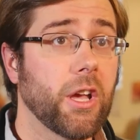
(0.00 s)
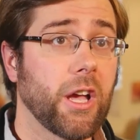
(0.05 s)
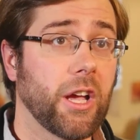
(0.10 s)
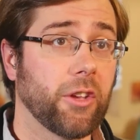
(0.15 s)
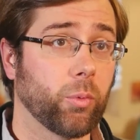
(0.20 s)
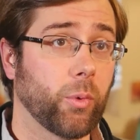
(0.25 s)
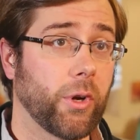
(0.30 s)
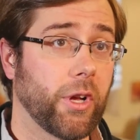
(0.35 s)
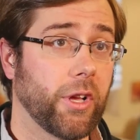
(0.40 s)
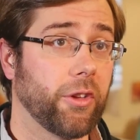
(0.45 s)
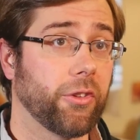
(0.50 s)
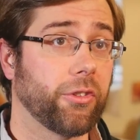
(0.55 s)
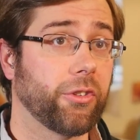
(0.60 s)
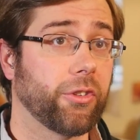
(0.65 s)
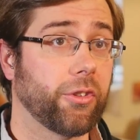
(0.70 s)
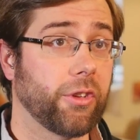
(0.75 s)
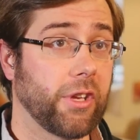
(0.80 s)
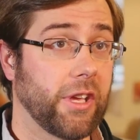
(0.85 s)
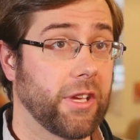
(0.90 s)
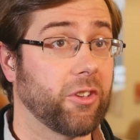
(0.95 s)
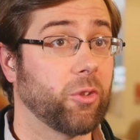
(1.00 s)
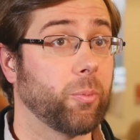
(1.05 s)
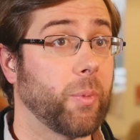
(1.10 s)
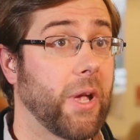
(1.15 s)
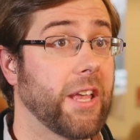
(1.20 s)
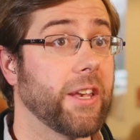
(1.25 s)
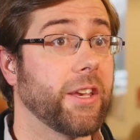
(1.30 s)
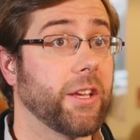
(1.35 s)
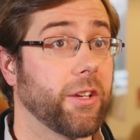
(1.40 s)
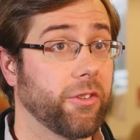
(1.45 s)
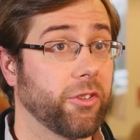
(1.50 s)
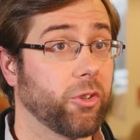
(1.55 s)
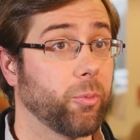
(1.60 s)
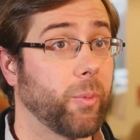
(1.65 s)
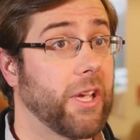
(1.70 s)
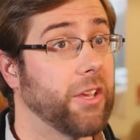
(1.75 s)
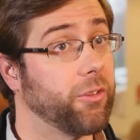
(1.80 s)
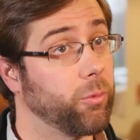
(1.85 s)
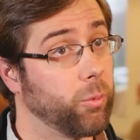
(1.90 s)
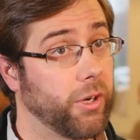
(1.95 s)
as well as expanding the
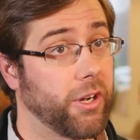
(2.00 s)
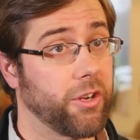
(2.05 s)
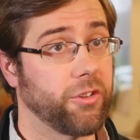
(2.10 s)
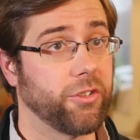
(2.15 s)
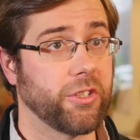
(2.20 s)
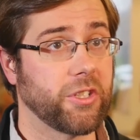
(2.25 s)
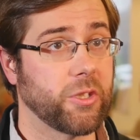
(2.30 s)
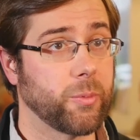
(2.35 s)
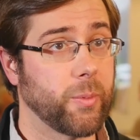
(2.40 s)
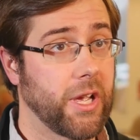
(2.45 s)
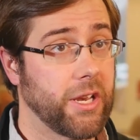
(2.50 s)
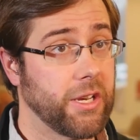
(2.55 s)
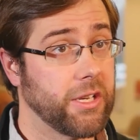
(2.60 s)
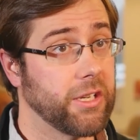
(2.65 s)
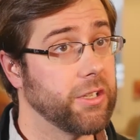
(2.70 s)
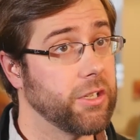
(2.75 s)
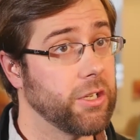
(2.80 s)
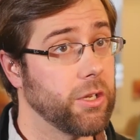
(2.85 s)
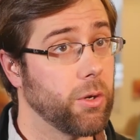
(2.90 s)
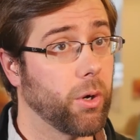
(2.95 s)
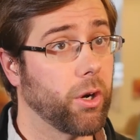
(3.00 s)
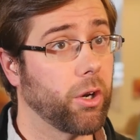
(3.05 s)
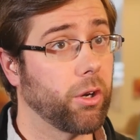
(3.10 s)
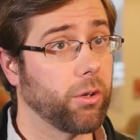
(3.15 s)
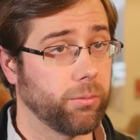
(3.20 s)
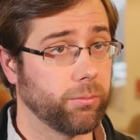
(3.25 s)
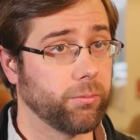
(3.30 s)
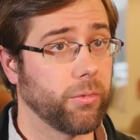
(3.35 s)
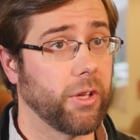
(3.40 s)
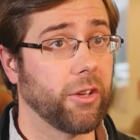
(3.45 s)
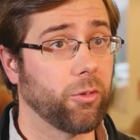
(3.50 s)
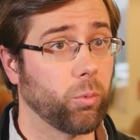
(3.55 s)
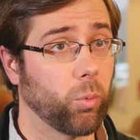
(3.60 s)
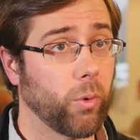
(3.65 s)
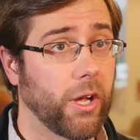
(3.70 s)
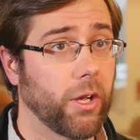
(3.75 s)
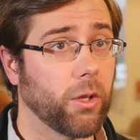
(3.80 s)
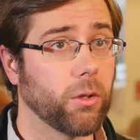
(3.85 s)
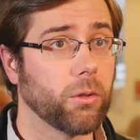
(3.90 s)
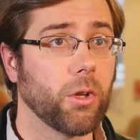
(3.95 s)
space. We're actually expanding in New York as
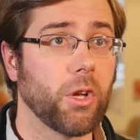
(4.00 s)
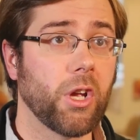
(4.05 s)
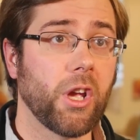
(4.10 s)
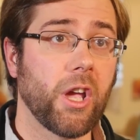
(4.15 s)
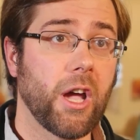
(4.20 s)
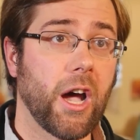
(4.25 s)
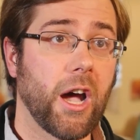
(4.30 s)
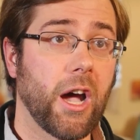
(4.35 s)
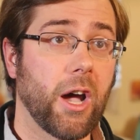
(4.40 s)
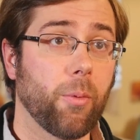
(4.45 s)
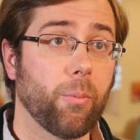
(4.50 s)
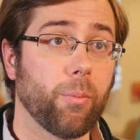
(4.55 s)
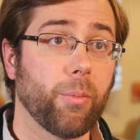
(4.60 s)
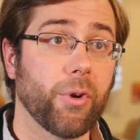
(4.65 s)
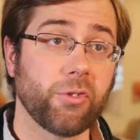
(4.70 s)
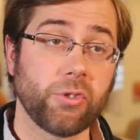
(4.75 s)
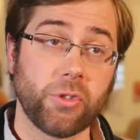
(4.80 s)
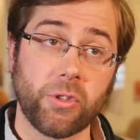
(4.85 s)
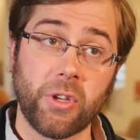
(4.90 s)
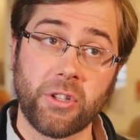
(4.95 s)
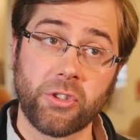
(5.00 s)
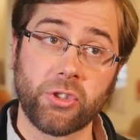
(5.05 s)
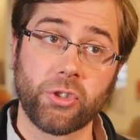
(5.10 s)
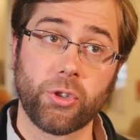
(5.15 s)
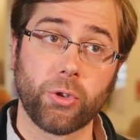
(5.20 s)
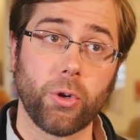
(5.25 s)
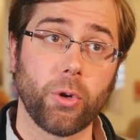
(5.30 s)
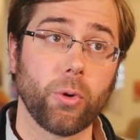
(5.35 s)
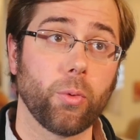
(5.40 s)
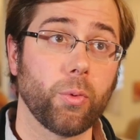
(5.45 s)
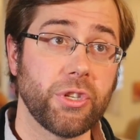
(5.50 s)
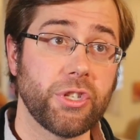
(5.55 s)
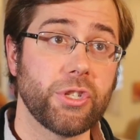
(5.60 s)
well. Um, but it's true, we